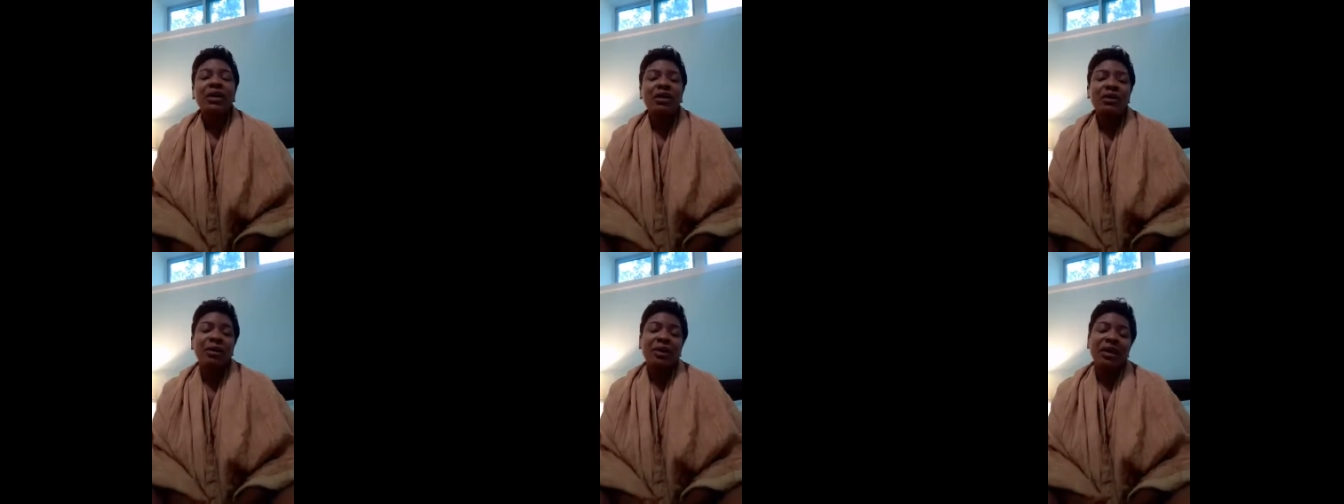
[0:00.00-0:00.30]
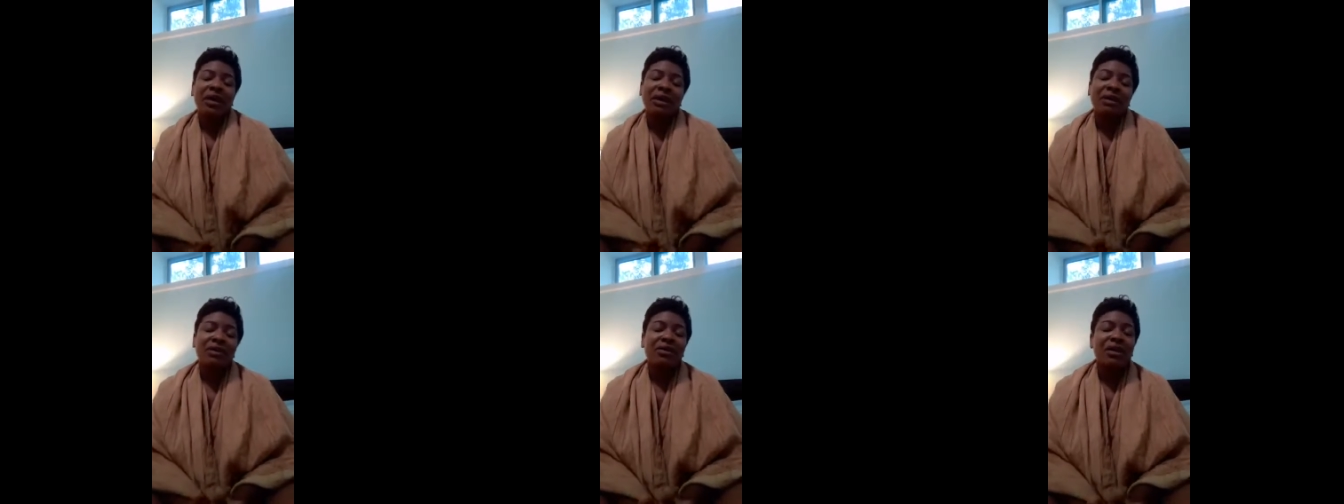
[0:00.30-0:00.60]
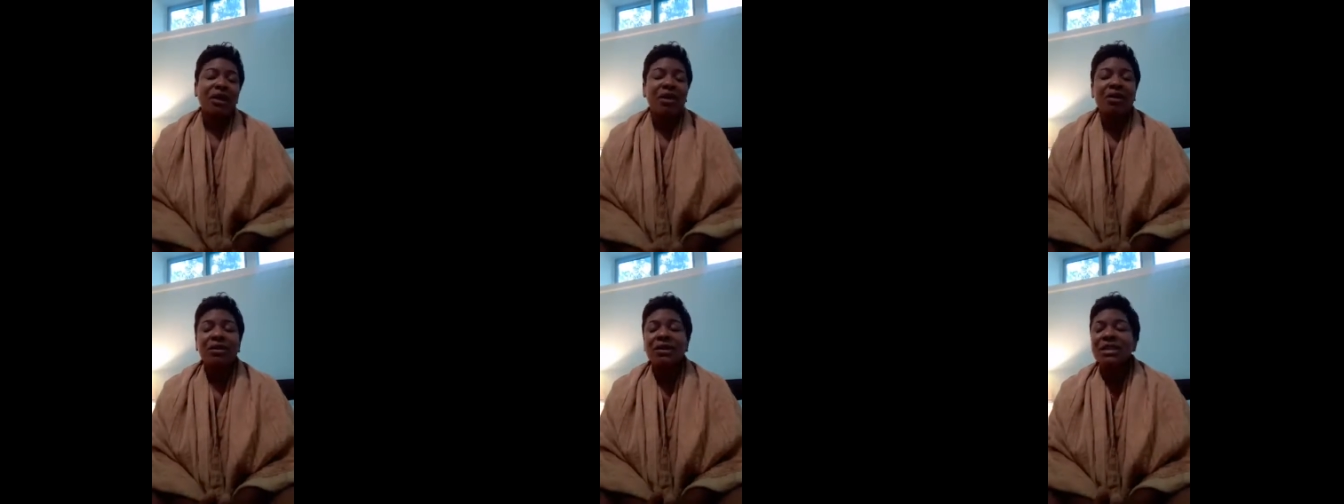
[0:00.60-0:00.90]
you'll hear
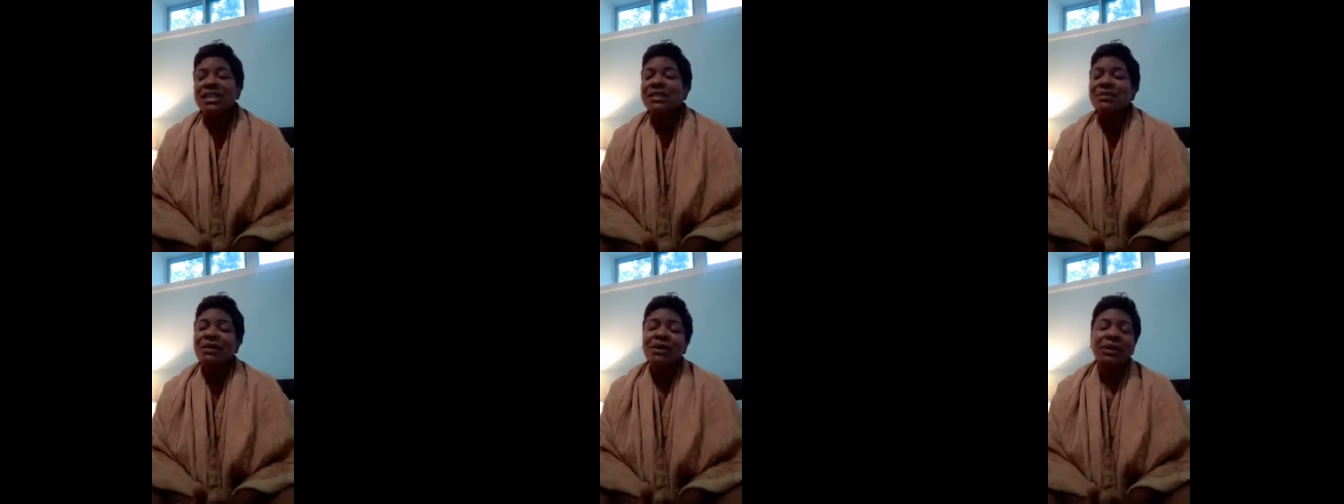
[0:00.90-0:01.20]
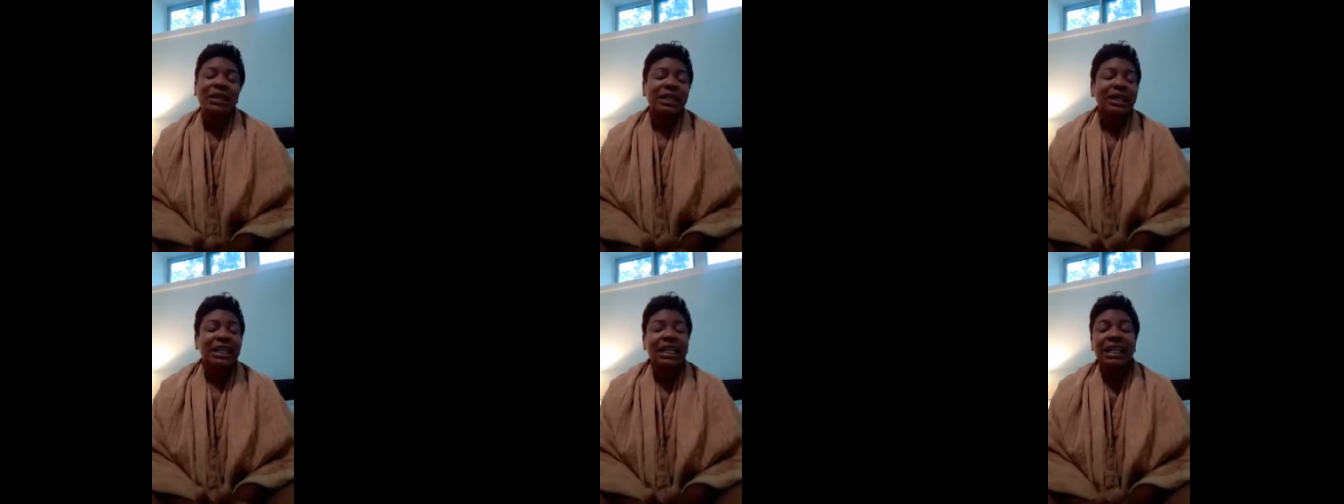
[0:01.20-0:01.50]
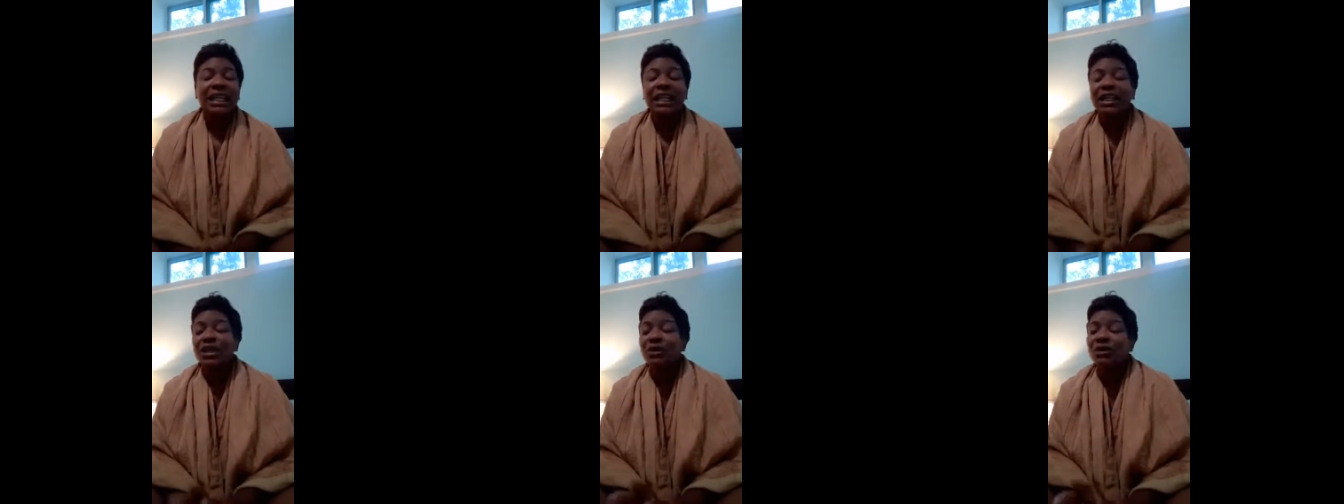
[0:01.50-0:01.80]
the Holy Spirit
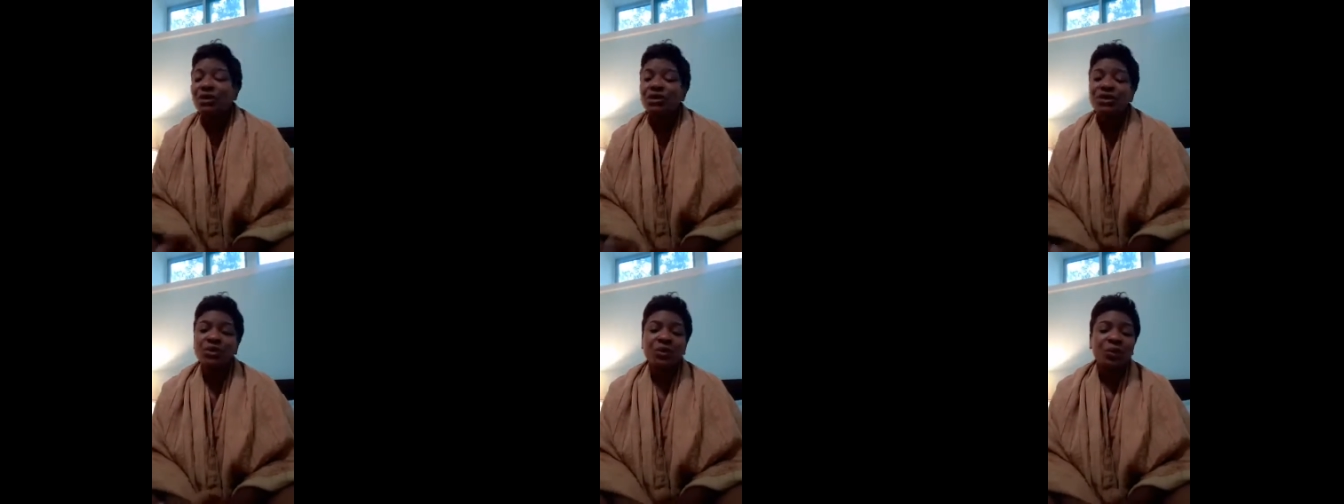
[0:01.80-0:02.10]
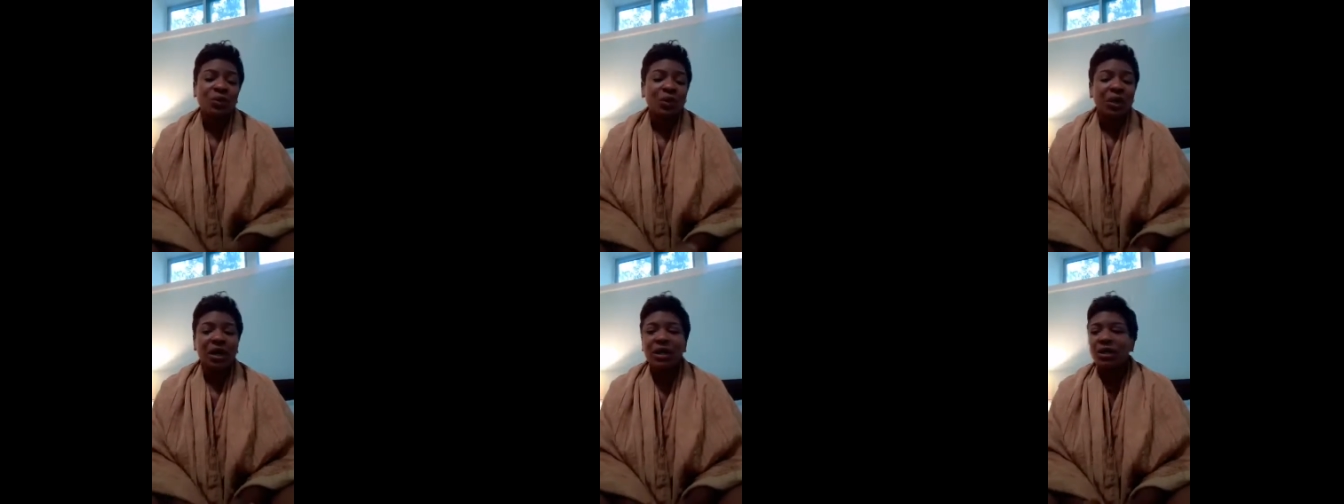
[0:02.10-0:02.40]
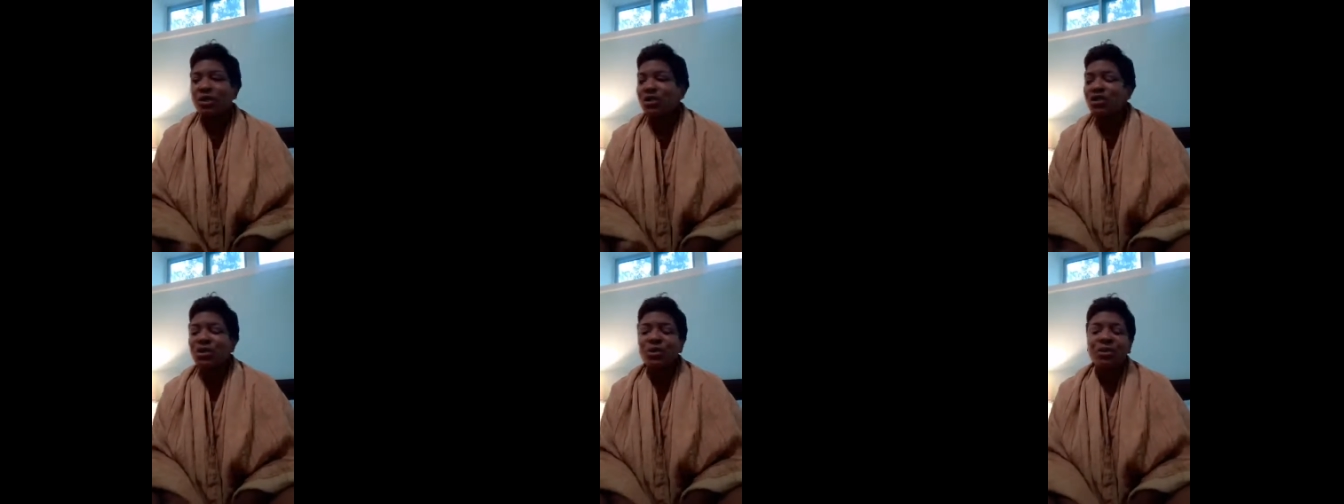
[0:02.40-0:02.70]
leading you to do one
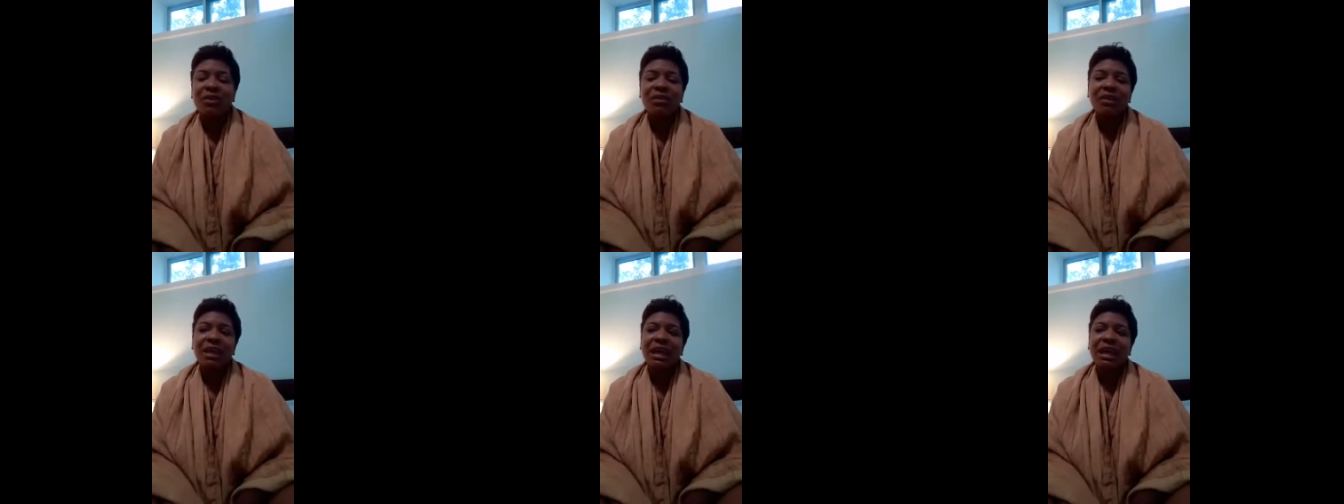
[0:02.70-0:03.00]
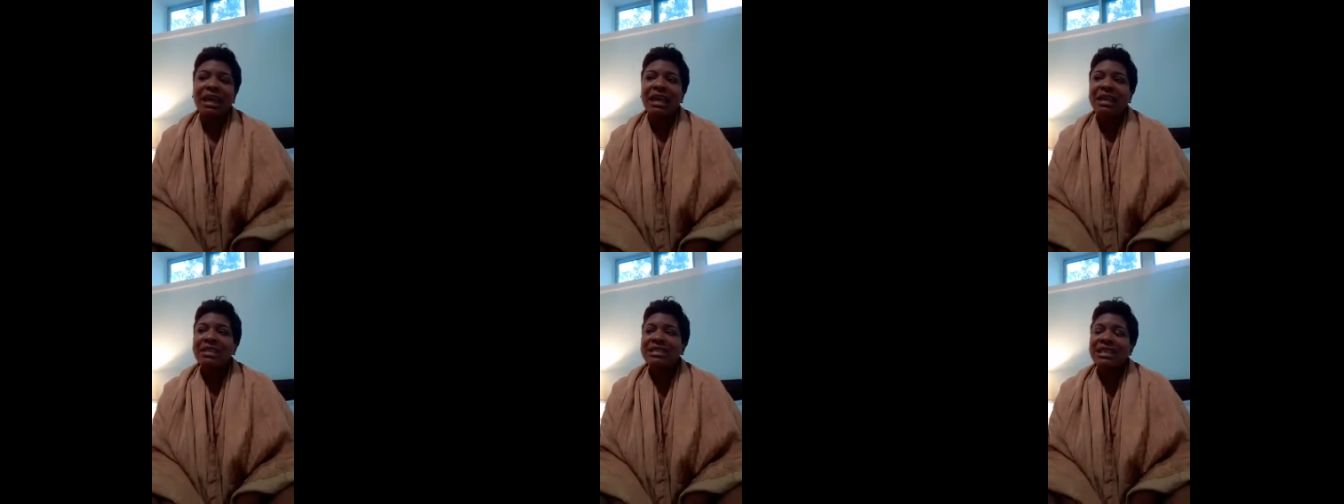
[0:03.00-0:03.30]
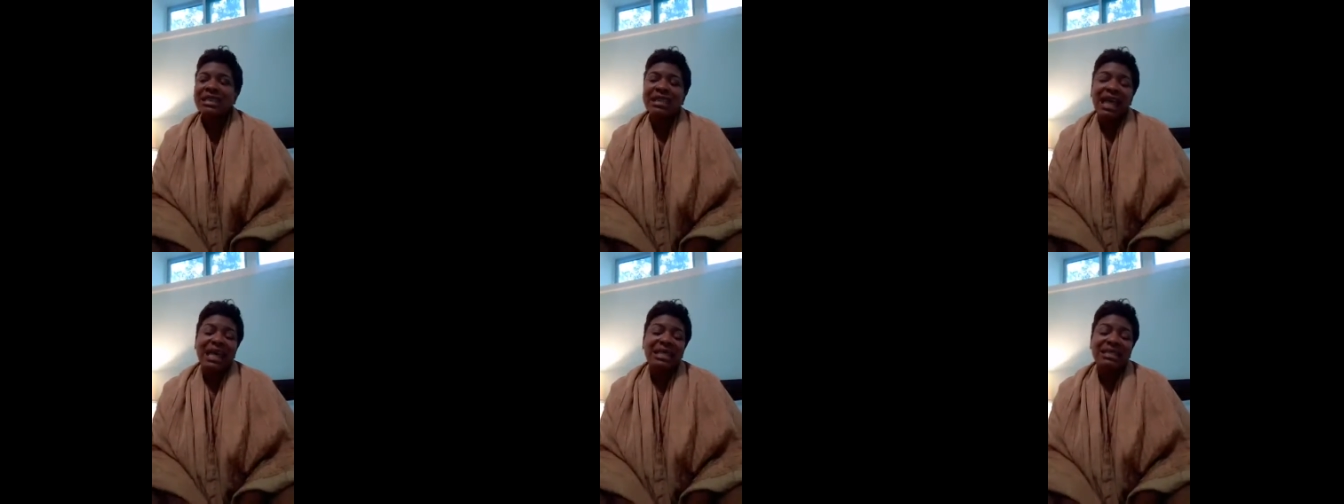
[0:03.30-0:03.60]
or two things,
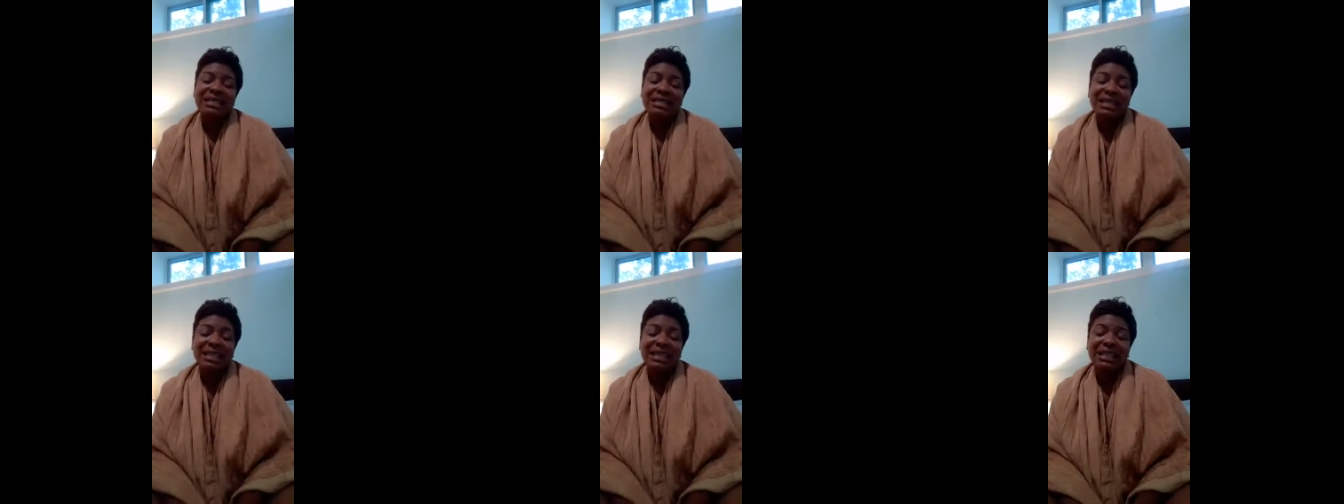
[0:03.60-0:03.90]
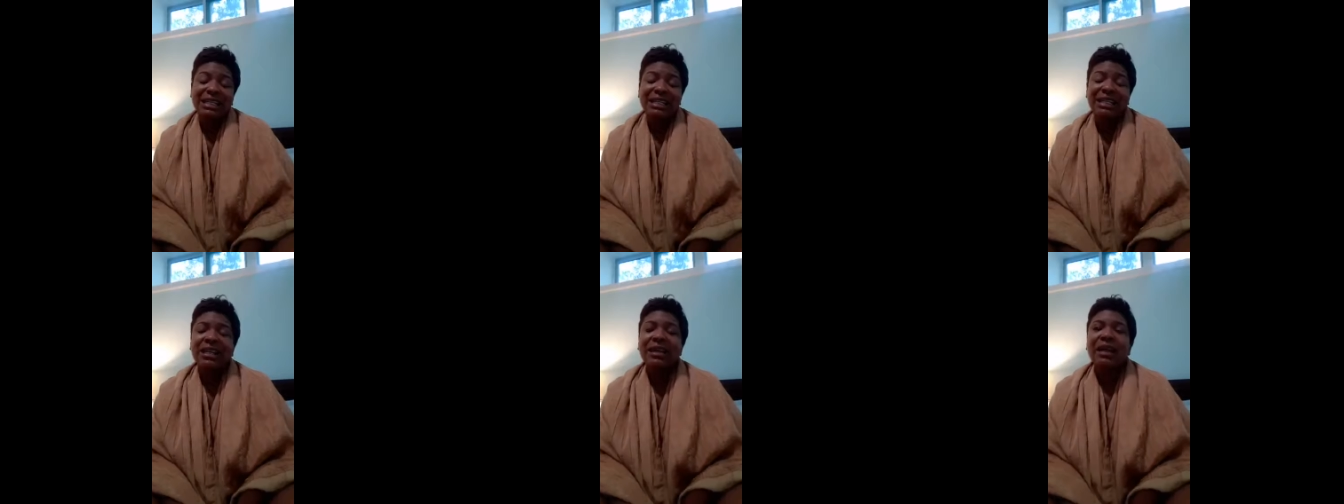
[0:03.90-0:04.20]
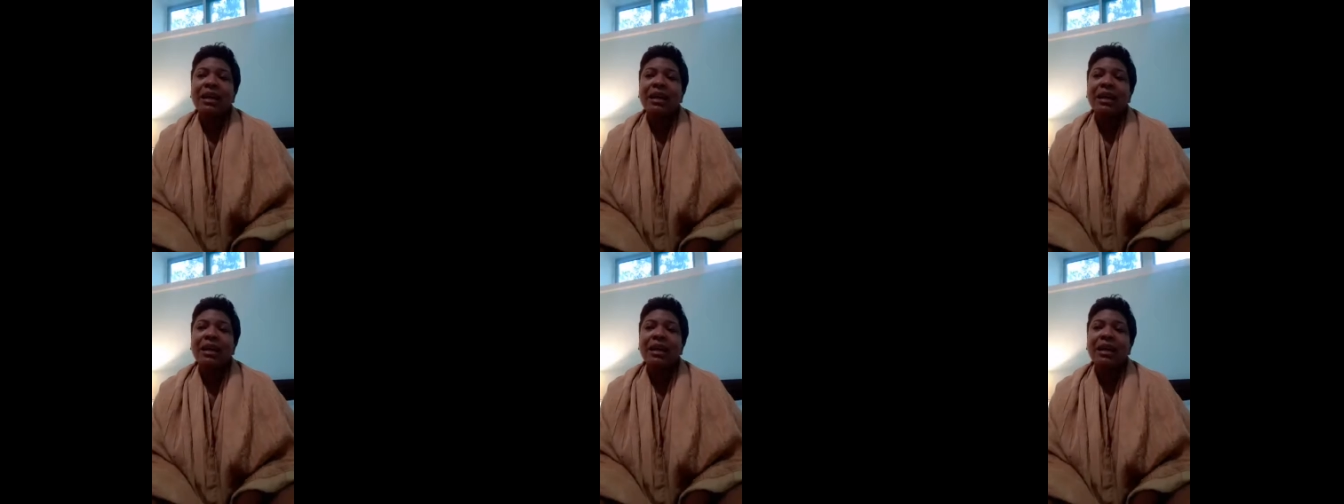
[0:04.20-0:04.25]
and that's it,